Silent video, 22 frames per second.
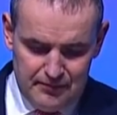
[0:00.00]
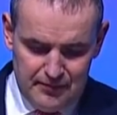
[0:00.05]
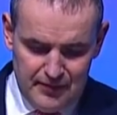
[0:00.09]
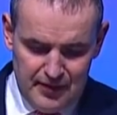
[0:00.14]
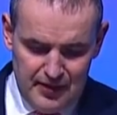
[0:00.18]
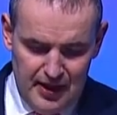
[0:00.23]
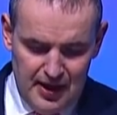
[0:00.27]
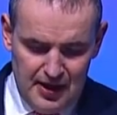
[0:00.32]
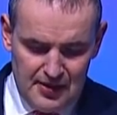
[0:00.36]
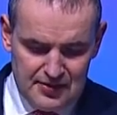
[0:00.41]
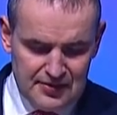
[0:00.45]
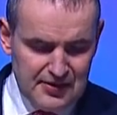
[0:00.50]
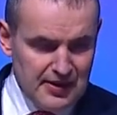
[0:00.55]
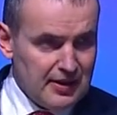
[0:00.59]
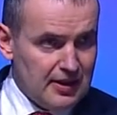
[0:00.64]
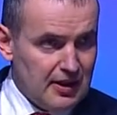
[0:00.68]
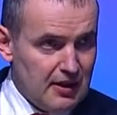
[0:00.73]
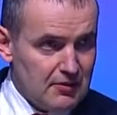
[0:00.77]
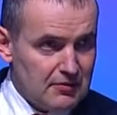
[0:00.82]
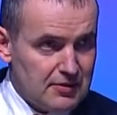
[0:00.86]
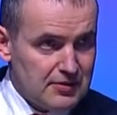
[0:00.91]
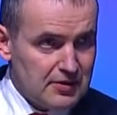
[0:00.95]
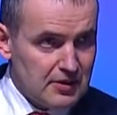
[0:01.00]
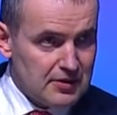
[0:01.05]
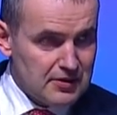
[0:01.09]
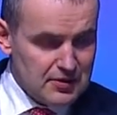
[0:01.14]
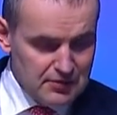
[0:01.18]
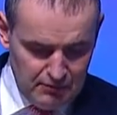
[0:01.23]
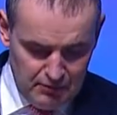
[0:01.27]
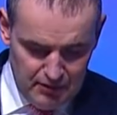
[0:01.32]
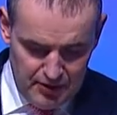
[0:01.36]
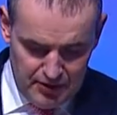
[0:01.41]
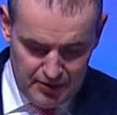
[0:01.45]
the Arctic
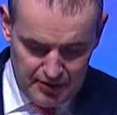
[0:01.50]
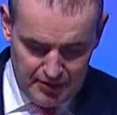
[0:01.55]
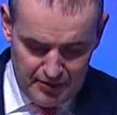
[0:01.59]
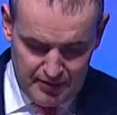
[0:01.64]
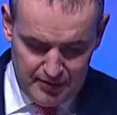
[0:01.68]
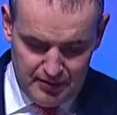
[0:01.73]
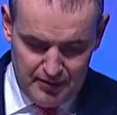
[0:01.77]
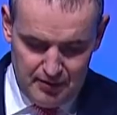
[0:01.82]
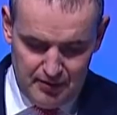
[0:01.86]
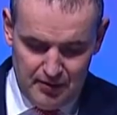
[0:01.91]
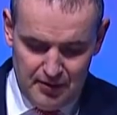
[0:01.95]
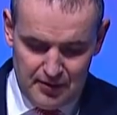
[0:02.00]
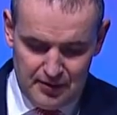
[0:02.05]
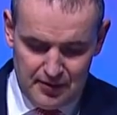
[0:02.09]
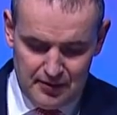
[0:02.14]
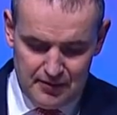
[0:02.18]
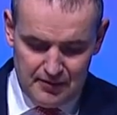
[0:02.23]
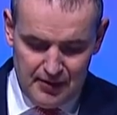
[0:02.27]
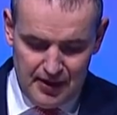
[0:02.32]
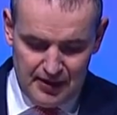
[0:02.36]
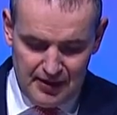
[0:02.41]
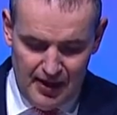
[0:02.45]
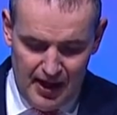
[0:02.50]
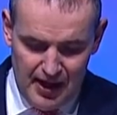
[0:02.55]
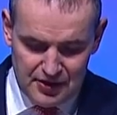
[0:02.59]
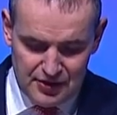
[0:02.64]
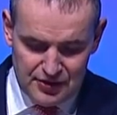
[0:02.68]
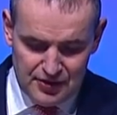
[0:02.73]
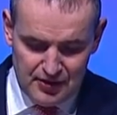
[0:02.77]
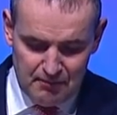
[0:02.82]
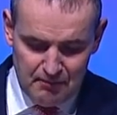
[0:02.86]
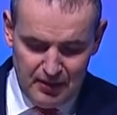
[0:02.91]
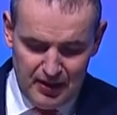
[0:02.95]
Council's work on an
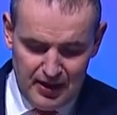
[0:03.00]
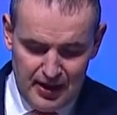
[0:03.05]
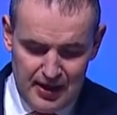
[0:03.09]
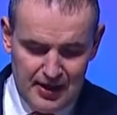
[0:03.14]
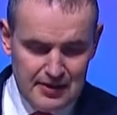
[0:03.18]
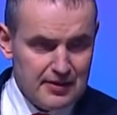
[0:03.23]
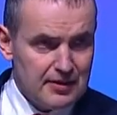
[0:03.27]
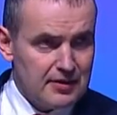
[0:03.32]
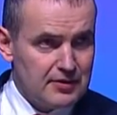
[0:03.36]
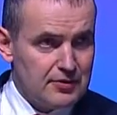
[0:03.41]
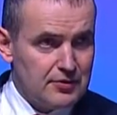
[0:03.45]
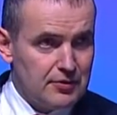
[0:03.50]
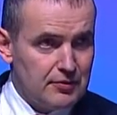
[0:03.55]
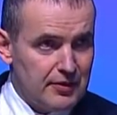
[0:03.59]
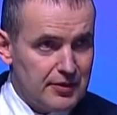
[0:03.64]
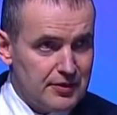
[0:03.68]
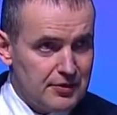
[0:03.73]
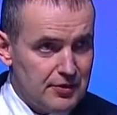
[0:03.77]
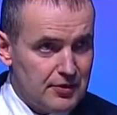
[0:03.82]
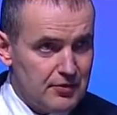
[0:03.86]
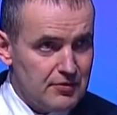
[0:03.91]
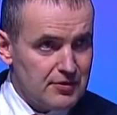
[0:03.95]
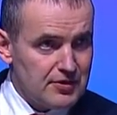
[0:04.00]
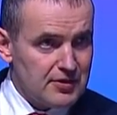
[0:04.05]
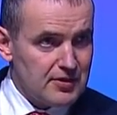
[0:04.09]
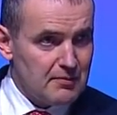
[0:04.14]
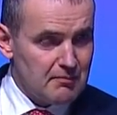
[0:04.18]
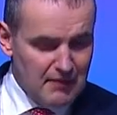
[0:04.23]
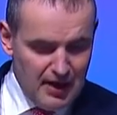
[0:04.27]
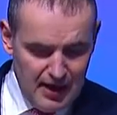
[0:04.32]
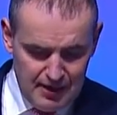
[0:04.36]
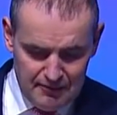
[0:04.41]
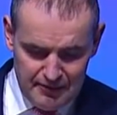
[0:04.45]
action plan to reduce
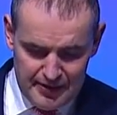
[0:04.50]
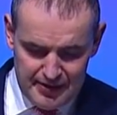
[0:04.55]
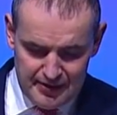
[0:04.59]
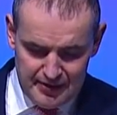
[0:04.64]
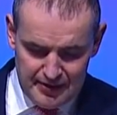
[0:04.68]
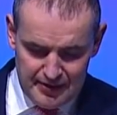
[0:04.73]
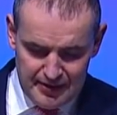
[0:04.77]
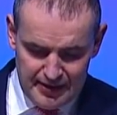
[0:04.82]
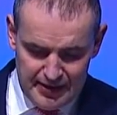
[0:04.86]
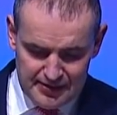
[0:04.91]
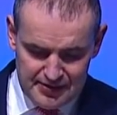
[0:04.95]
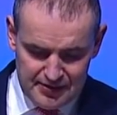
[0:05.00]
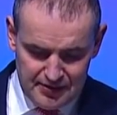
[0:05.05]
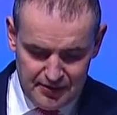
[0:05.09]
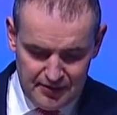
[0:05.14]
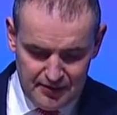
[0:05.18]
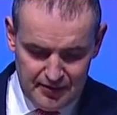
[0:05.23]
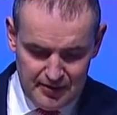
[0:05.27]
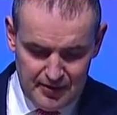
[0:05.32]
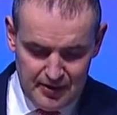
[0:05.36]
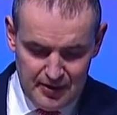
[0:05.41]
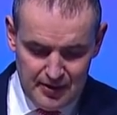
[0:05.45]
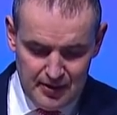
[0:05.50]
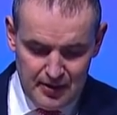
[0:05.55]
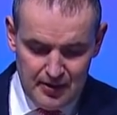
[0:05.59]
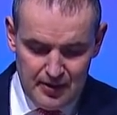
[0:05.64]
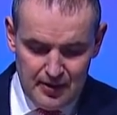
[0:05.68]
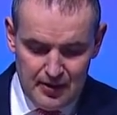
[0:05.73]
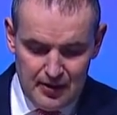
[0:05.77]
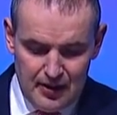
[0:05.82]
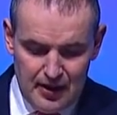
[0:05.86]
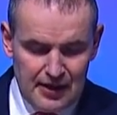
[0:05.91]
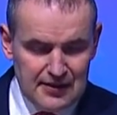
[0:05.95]
marine litter.
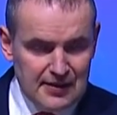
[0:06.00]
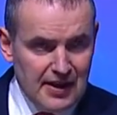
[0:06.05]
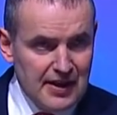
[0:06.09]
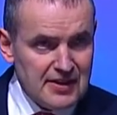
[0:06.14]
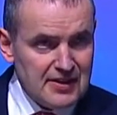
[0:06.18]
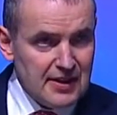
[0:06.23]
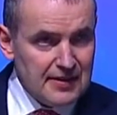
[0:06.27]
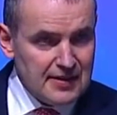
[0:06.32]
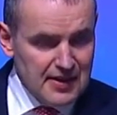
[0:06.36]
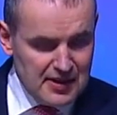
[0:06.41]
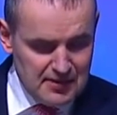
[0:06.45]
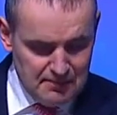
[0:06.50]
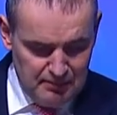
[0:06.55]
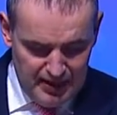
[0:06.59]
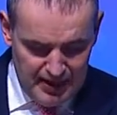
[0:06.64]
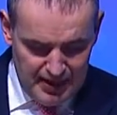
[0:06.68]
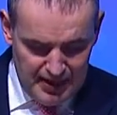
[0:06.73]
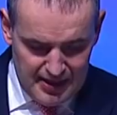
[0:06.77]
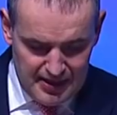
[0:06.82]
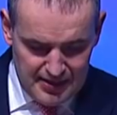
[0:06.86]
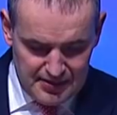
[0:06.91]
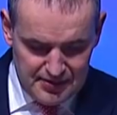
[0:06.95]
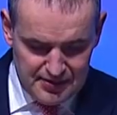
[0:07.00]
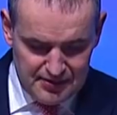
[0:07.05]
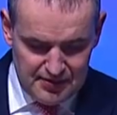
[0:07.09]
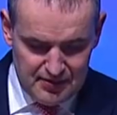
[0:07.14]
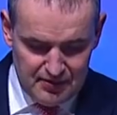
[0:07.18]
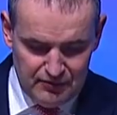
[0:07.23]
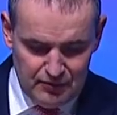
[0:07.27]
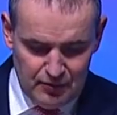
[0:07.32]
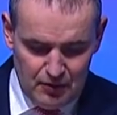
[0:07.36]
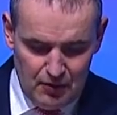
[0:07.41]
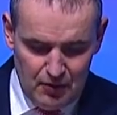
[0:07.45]
And Iceland has plans
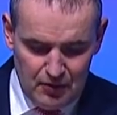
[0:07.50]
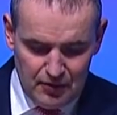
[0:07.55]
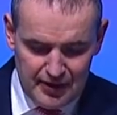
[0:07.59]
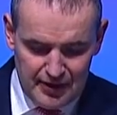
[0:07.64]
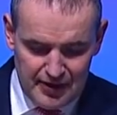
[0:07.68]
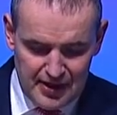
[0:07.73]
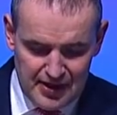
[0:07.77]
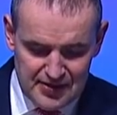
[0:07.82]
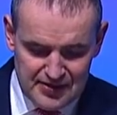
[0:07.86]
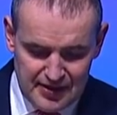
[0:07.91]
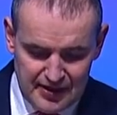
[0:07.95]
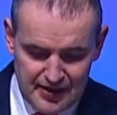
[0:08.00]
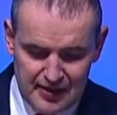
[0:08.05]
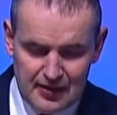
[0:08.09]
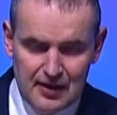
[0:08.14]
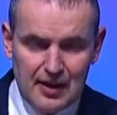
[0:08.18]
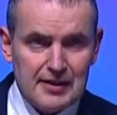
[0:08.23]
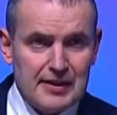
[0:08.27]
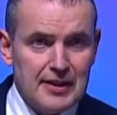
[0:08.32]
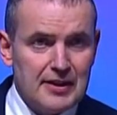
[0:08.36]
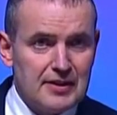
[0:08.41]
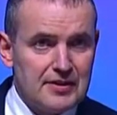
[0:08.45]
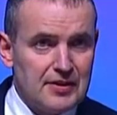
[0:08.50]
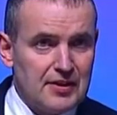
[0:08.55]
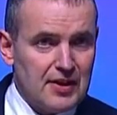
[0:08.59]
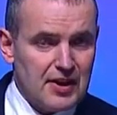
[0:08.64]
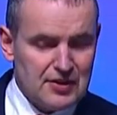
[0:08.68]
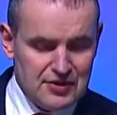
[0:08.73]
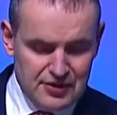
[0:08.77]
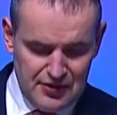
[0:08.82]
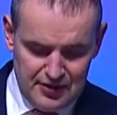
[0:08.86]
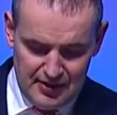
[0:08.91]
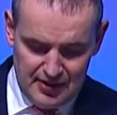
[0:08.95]
for organizing an
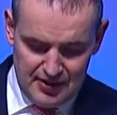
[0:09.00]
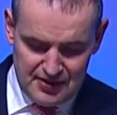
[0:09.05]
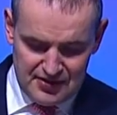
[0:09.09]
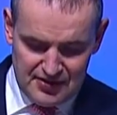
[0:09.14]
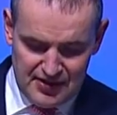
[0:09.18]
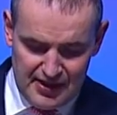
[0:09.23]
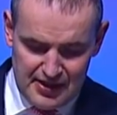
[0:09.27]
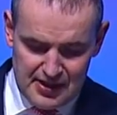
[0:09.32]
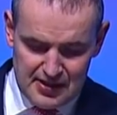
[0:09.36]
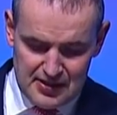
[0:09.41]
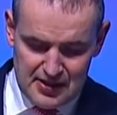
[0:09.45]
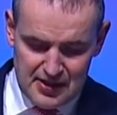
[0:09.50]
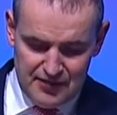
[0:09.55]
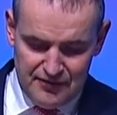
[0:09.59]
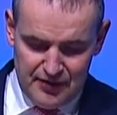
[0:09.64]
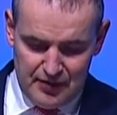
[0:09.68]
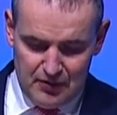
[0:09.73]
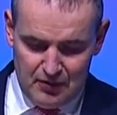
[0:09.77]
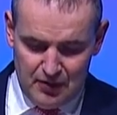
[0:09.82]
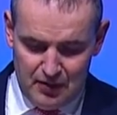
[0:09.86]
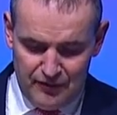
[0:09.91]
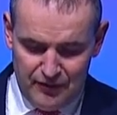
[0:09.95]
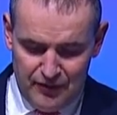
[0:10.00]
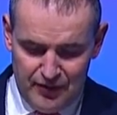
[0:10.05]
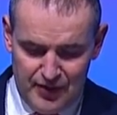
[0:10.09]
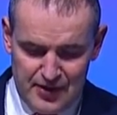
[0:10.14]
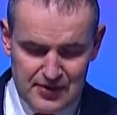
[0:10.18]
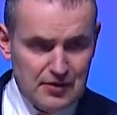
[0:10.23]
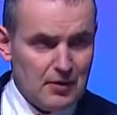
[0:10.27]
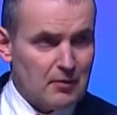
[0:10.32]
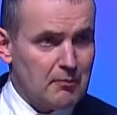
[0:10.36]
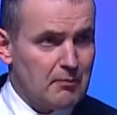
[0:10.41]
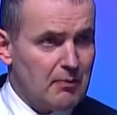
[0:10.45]
international scientific
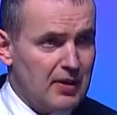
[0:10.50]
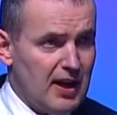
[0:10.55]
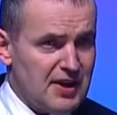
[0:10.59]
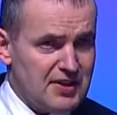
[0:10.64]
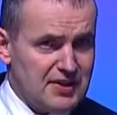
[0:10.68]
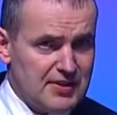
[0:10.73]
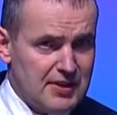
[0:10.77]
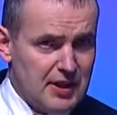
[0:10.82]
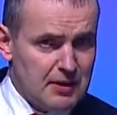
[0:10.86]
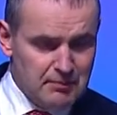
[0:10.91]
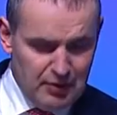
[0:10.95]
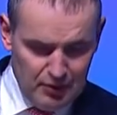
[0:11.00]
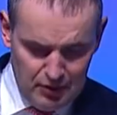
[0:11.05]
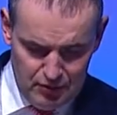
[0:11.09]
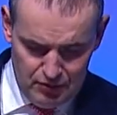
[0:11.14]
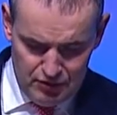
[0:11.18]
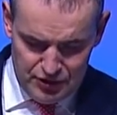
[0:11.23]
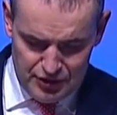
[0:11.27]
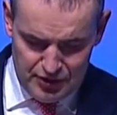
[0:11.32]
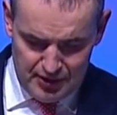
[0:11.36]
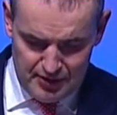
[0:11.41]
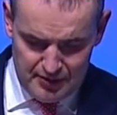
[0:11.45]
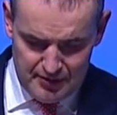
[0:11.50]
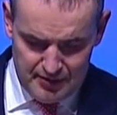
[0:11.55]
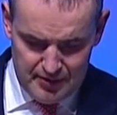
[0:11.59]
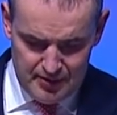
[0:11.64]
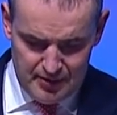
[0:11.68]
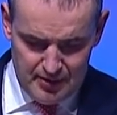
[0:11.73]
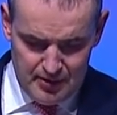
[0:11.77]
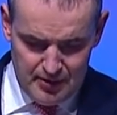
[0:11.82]
conference on plastic pollution